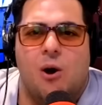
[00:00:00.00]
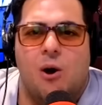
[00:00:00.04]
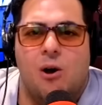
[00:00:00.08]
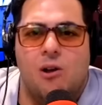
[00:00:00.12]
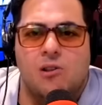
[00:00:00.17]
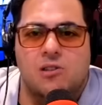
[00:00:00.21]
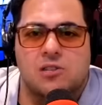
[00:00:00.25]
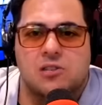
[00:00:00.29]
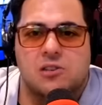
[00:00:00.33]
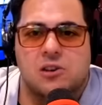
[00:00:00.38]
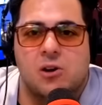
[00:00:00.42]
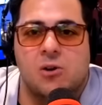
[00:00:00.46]

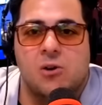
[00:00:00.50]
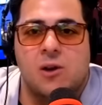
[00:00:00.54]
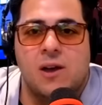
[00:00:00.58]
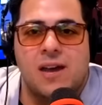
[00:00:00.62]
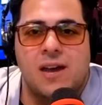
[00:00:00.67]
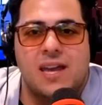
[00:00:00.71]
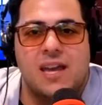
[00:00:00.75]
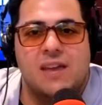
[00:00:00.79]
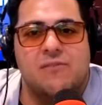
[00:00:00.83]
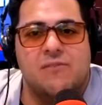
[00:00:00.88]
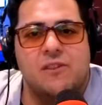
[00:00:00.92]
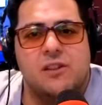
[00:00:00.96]
also,
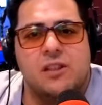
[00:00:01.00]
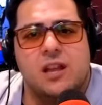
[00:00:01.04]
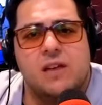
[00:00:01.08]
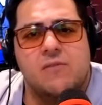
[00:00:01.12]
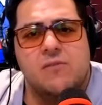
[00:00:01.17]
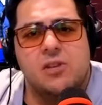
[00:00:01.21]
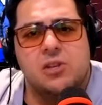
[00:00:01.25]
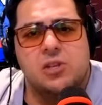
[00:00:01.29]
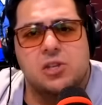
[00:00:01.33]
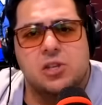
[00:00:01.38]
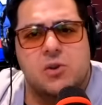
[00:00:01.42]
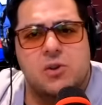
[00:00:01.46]
if you
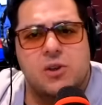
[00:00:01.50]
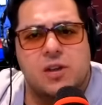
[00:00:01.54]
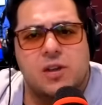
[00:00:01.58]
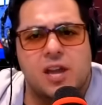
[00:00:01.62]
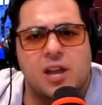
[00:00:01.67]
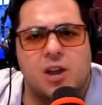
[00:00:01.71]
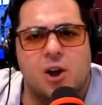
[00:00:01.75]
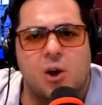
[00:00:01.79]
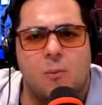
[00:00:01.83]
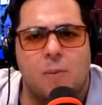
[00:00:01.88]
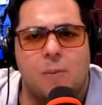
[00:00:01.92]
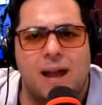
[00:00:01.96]
love the show, you
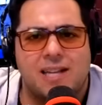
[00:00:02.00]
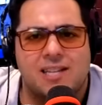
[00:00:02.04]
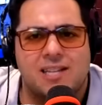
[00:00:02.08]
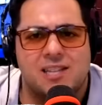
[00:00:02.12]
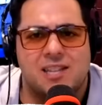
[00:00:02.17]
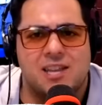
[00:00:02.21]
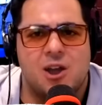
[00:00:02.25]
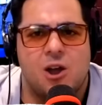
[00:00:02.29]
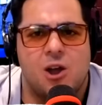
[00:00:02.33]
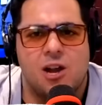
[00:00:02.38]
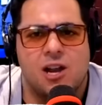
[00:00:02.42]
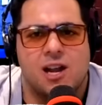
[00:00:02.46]
can go back to
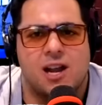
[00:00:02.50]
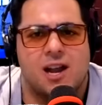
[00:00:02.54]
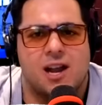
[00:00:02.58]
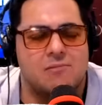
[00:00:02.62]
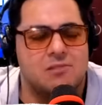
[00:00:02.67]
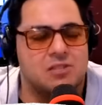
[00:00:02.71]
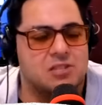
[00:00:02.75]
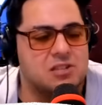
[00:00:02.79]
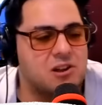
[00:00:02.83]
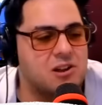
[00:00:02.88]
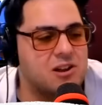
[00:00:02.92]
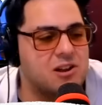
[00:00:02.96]
the
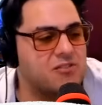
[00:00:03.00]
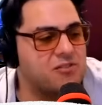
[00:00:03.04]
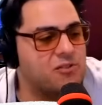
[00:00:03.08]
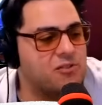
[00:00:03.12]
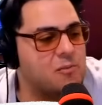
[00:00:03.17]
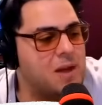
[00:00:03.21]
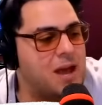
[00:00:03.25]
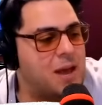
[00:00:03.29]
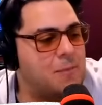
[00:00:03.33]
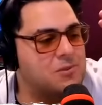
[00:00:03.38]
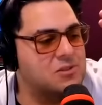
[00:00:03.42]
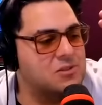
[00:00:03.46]
archive starting
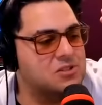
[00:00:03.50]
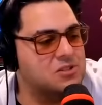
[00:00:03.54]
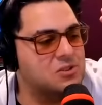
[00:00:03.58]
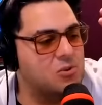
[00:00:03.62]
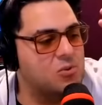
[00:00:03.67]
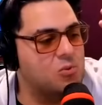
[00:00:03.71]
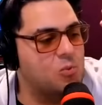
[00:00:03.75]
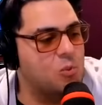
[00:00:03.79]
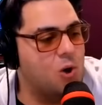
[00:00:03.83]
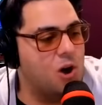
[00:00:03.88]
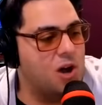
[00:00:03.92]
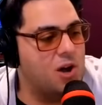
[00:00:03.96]
from
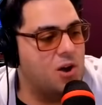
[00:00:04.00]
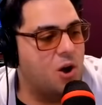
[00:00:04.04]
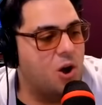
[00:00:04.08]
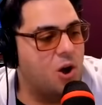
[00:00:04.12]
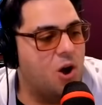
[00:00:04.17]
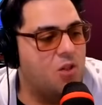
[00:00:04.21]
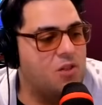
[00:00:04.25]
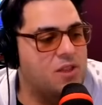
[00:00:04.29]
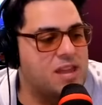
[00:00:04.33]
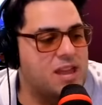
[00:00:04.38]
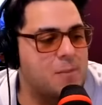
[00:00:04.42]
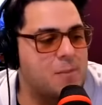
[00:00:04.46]
episode one.
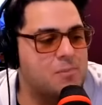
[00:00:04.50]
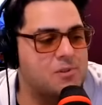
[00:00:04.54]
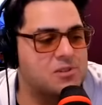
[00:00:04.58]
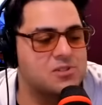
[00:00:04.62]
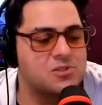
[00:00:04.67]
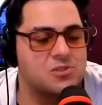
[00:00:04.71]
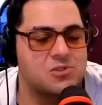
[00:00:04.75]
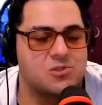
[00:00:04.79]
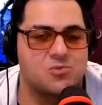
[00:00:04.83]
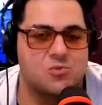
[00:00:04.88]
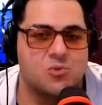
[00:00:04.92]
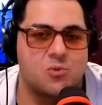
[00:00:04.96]
All the
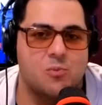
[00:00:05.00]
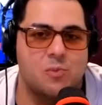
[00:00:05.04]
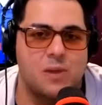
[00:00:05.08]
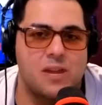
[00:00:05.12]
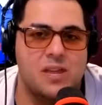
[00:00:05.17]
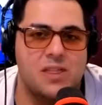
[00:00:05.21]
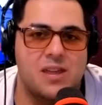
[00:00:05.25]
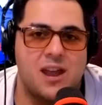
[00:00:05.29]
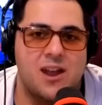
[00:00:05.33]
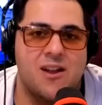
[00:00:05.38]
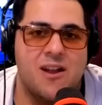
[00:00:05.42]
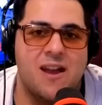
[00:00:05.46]
episodes will
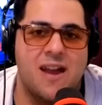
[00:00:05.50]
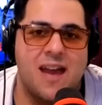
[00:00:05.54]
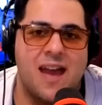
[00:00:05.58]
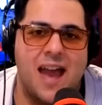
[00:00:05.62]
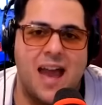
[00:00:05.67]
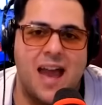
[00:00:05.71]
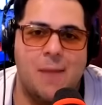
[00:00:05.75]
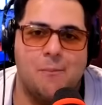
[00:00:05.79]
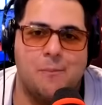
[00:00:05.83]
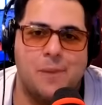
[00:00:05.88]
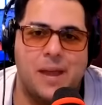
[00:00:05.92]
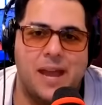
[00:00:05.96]
be there
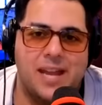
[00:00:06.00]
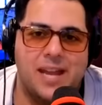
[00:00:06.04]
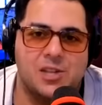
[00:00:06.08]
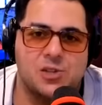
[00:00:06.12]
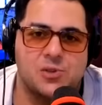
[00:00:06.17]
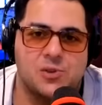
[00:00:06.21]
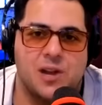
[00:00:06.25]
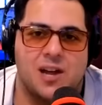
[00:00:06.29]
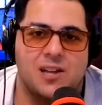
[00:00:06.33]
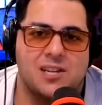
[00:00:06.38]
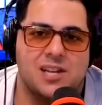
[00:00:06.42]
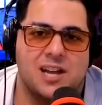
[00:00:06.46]
at
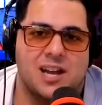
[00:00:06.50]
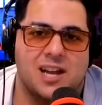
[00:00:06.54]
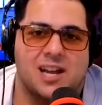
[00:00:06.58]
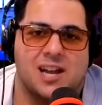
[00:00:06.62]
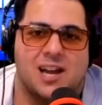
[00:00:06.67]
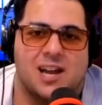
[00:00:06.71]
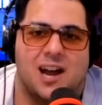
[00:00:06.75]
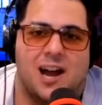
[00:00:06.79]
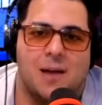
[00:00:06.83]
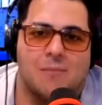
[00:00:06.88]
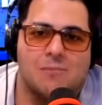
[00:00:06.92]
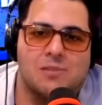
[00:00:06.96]

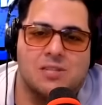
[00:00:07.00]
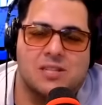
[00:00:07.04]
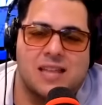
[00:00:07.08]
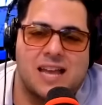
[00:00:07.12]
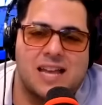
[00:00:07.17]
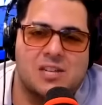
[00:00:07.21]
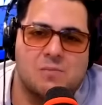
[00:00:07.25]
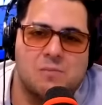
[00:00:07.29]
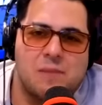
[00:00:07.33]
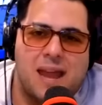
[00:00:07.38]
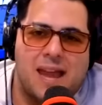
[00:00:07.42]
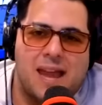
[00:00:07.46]
patreon.com slash